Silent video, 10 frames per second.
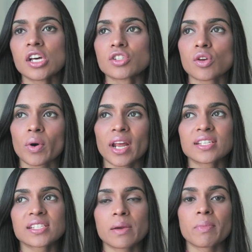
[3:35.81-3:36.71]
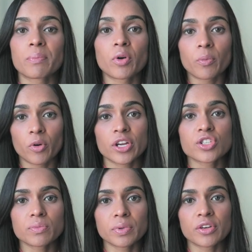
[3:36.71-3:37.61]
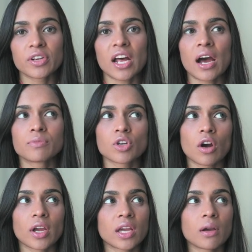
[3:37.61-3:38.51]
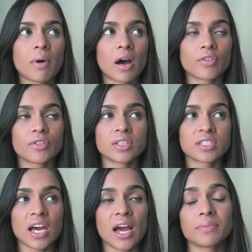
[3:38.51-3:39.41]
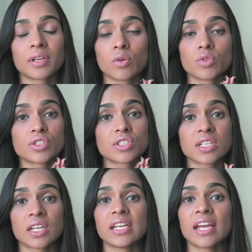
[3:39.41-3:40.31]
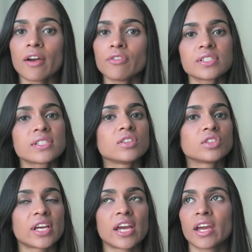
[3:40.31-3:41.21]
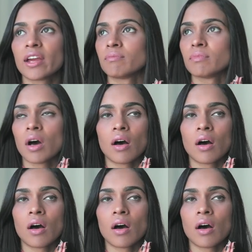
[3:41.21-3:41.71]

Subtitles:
So when I say my preparation period, I'm talking about the time that I was studying every single day,